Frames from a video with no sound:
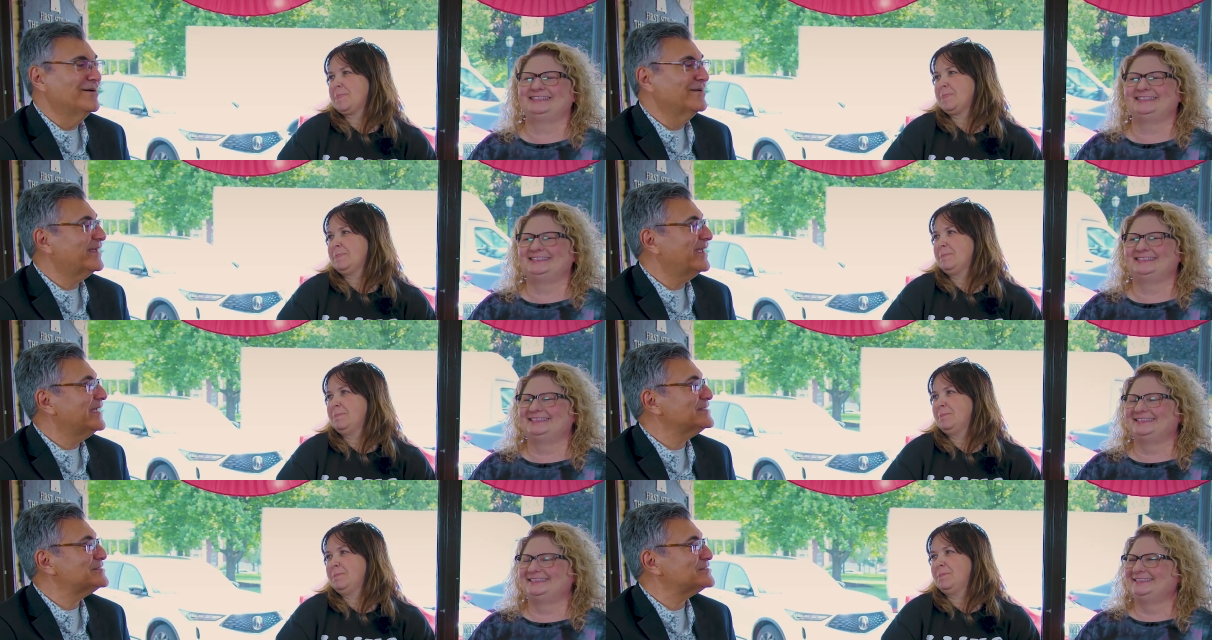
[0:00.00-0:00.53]

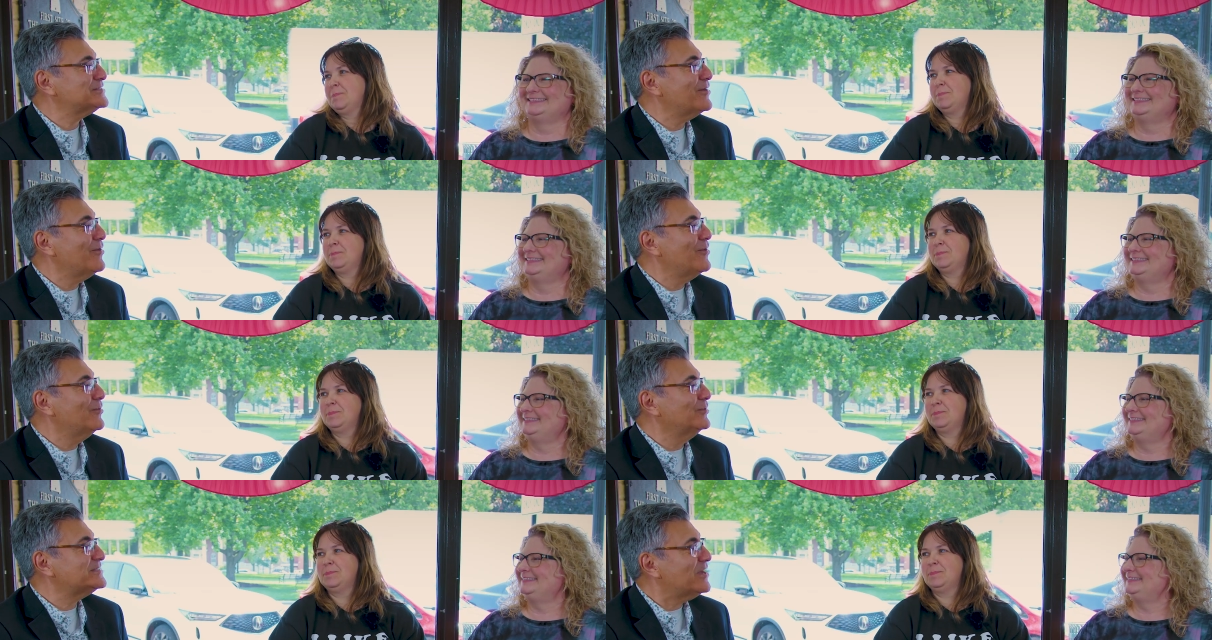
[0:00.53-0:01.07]
Speaker 1: Okay,
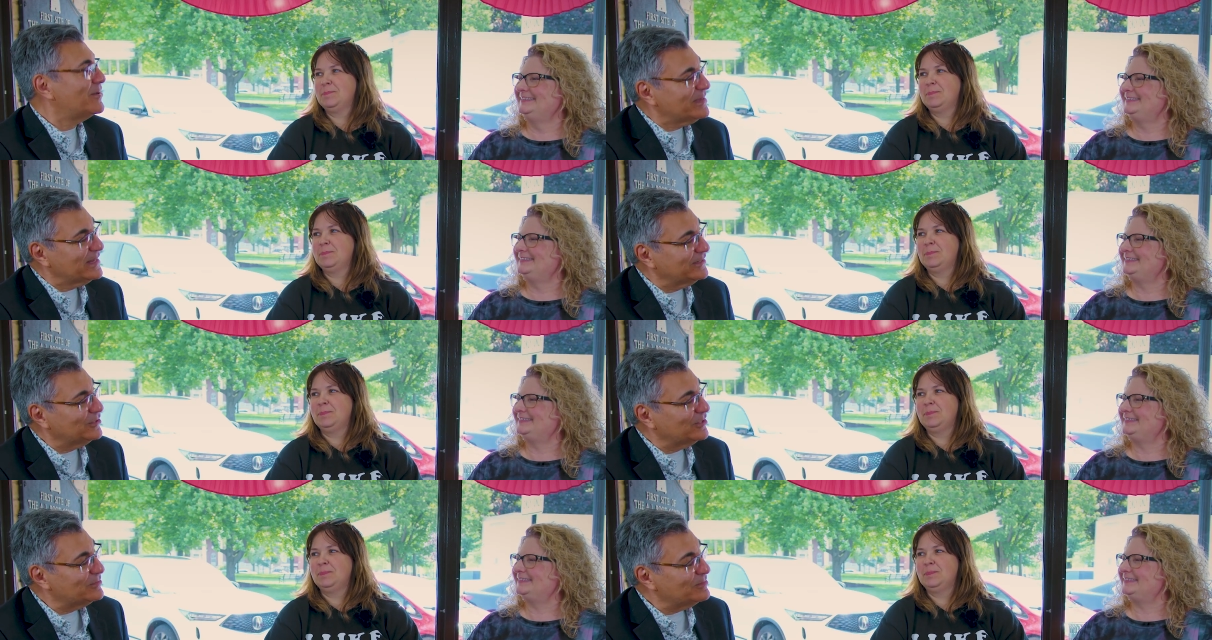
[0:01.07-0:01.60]
so tell me a
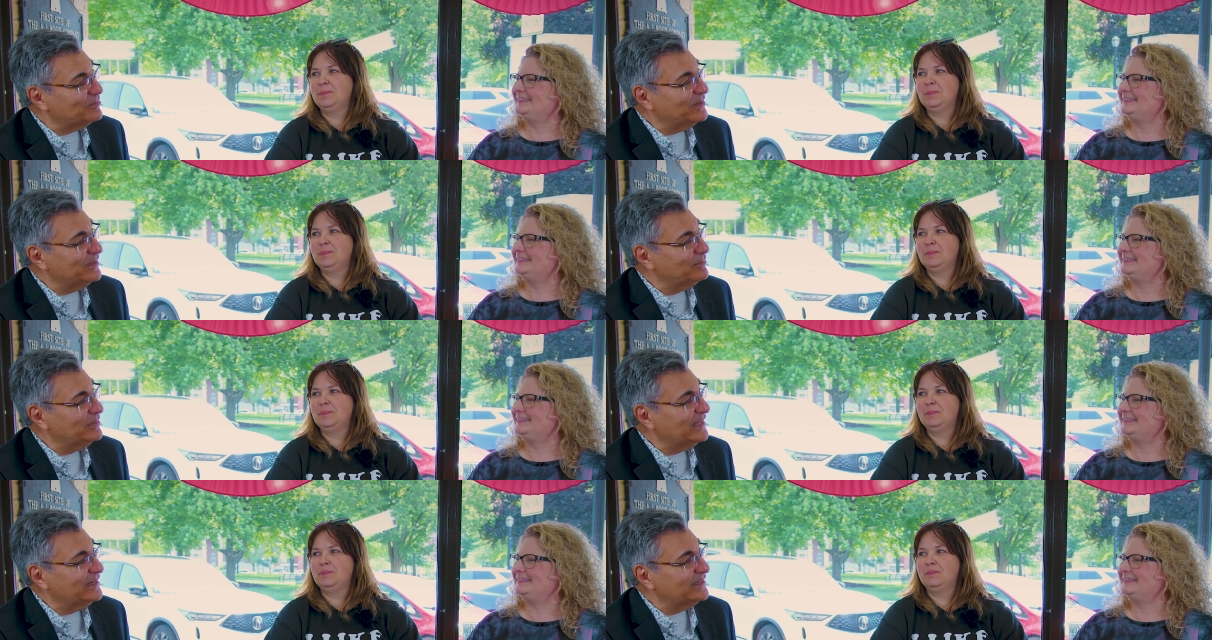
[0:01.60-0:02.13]
little
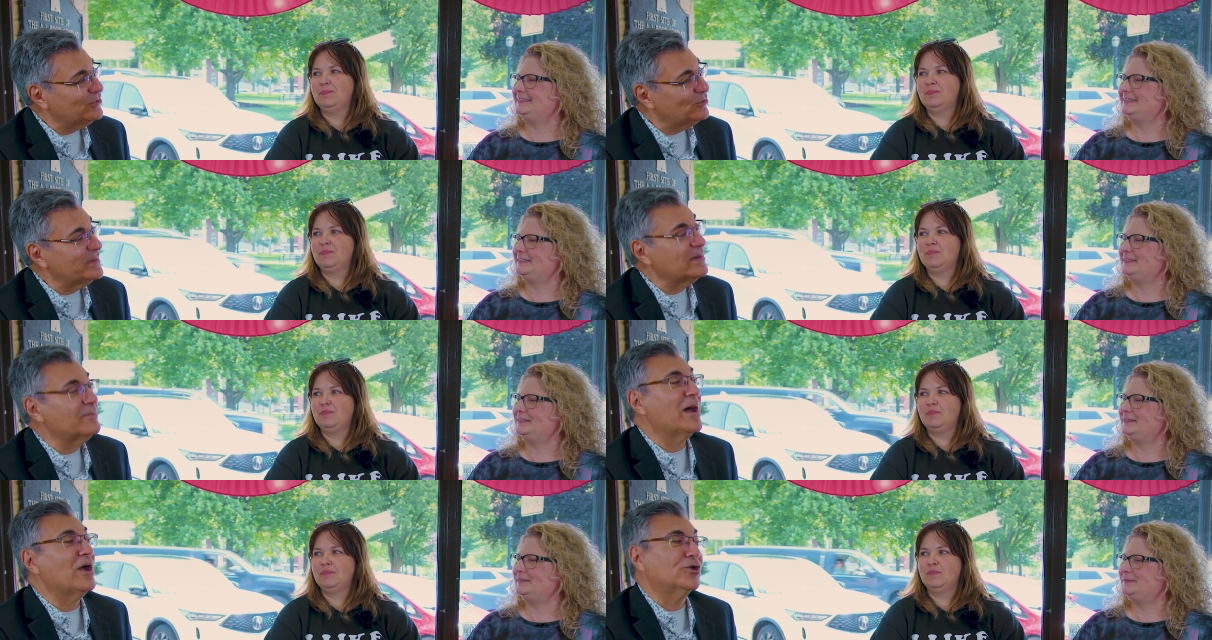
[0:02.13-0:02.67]
a little
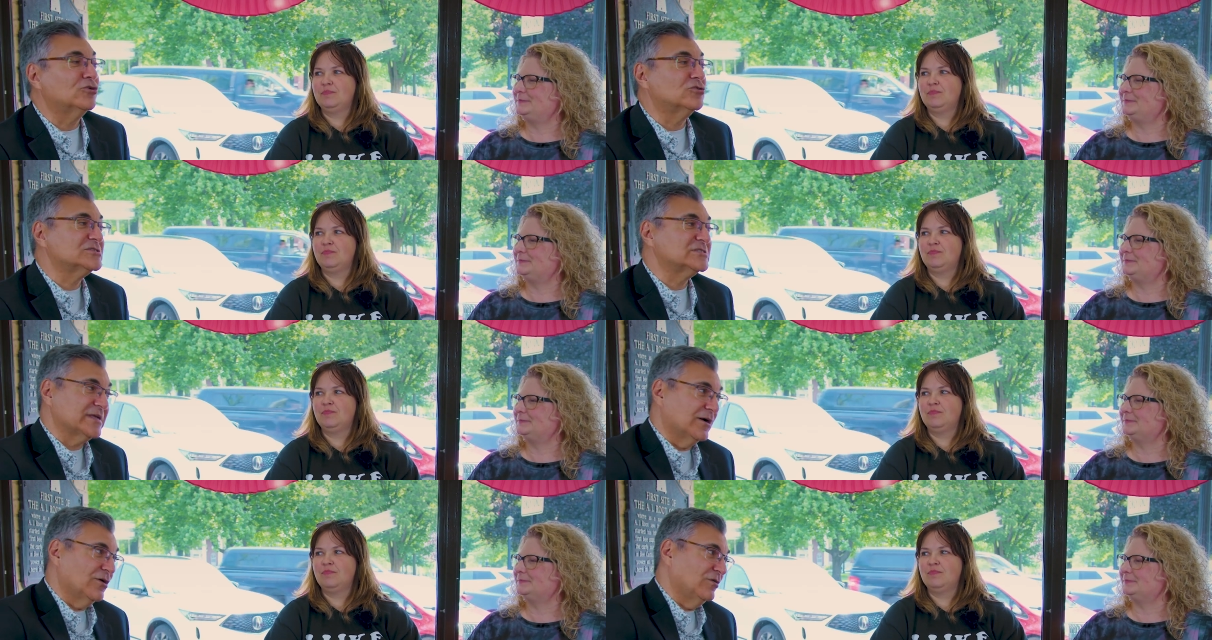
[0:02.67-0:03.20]
bit about
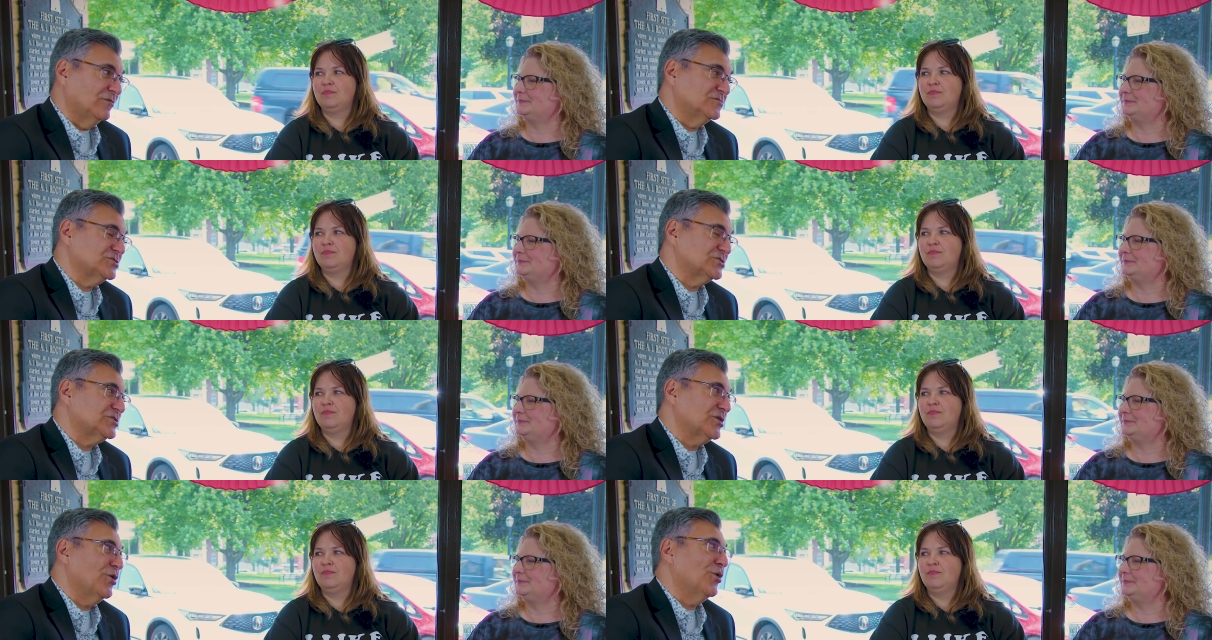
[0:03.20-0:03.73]
yourselves.
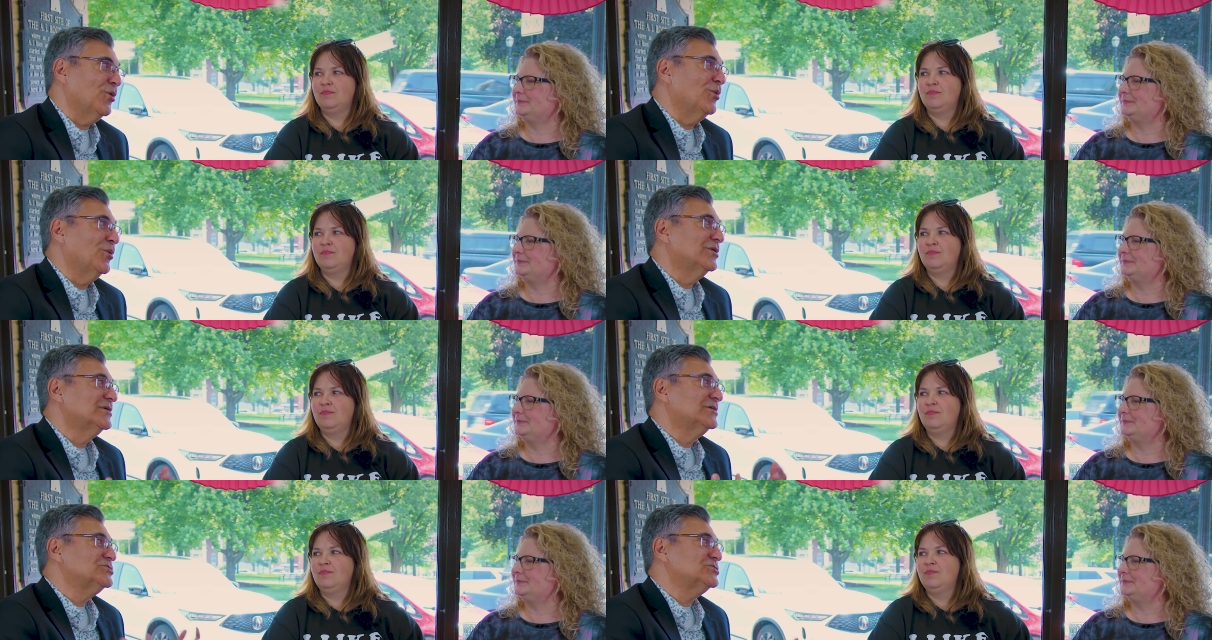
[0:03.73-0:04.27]

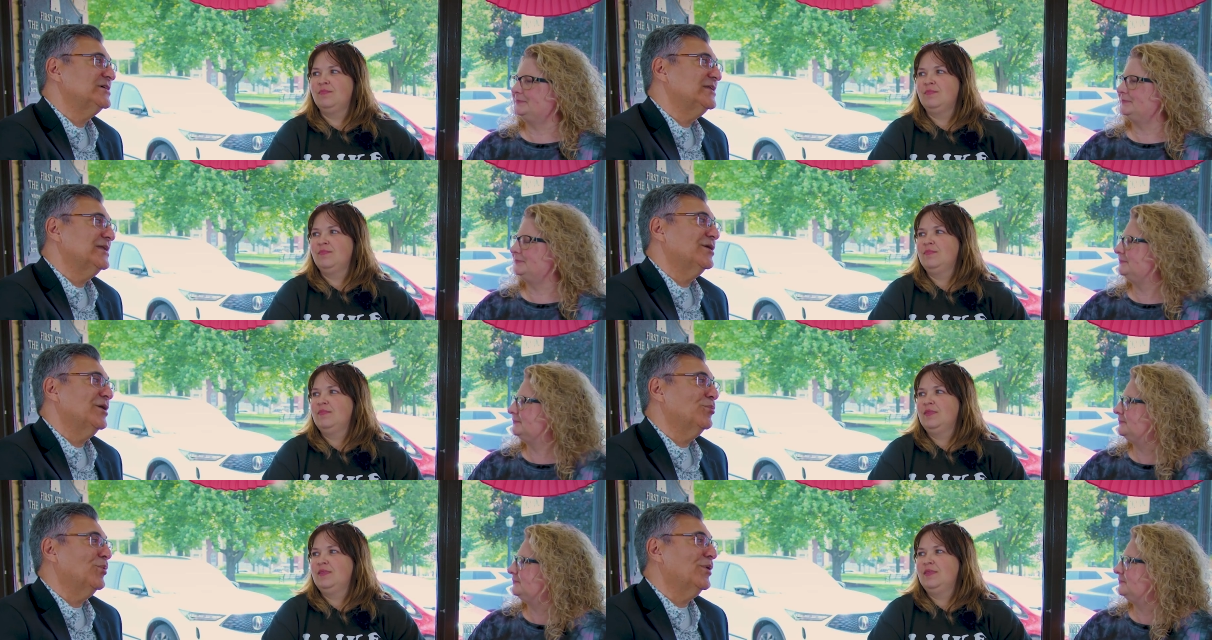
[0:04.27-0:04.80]
So,
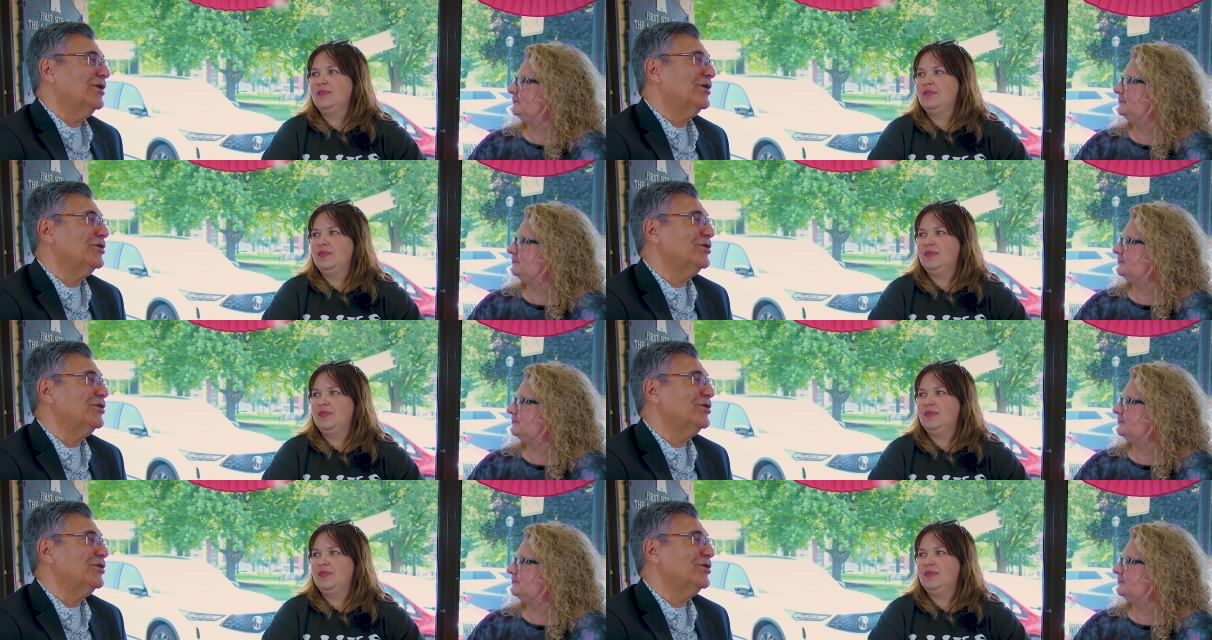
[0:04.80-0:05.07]
Sheena, where are